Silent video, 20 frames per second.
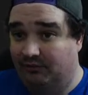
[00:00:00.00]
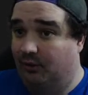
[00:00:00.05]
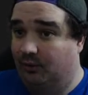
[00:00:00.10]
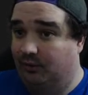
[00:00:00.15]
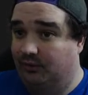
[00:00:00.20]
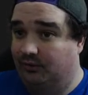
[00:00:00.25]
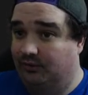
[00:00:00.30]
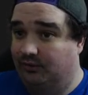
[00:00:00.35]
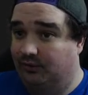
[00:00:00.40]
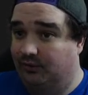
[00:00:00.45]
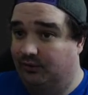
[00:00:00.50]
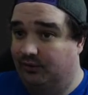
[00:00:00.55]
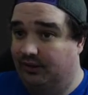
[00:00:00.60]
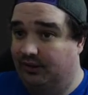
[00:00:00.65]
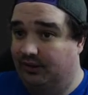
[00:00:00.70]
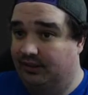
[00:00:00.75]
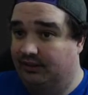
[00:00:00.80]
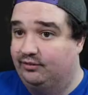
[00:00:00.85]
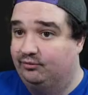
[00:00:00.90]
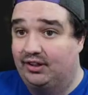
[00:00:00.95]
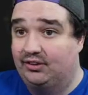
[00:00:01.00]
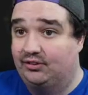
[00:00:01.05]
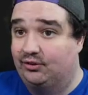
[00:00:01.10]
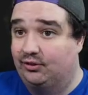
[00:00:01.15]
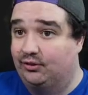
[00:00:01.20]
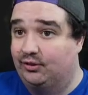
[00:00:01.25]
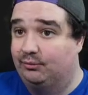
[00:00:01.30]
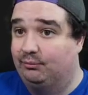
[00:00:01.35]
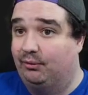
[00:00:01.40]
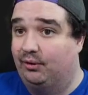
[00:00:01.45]
Or you can go ahead and
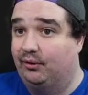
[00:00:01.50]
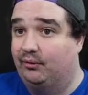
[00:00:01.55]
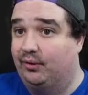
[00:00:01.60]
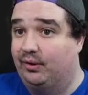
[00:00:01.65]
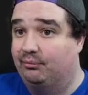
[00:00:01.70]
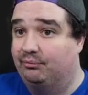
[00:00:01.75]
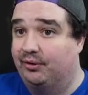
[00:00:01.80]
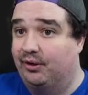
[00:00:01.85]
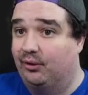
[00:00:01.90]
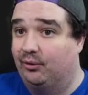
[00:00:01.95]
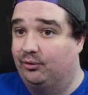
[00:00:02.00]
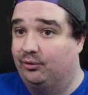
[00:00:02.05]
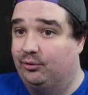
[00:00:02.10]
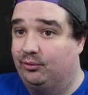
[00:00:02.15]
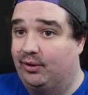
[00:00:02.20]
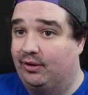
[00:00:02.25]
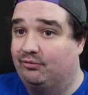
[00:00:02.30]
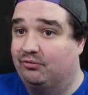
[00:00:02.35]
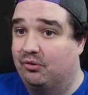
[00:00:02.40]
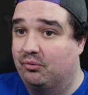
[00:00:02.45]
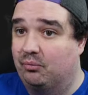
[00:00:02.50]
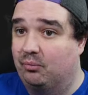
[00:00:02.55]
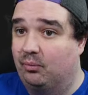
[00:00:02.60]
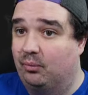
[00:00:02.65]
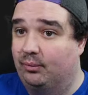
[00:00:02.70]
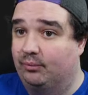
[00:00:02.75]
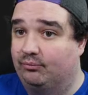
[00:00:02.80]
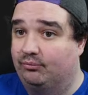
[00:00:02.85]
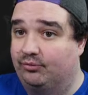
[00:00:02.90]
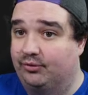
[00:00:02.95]
turn them all the way up. They also have a
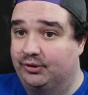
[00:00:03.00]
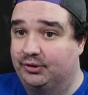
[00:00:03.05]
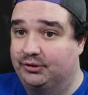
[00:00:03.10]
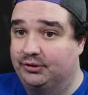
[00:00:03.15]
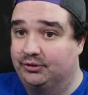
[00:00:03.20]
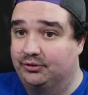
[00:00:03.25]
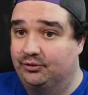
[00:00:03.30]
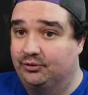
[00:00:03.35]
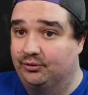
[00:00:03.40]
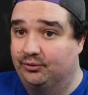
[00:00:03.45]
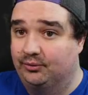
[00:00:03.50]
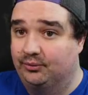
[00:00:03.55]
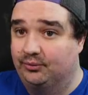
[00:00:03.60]
warm feature too.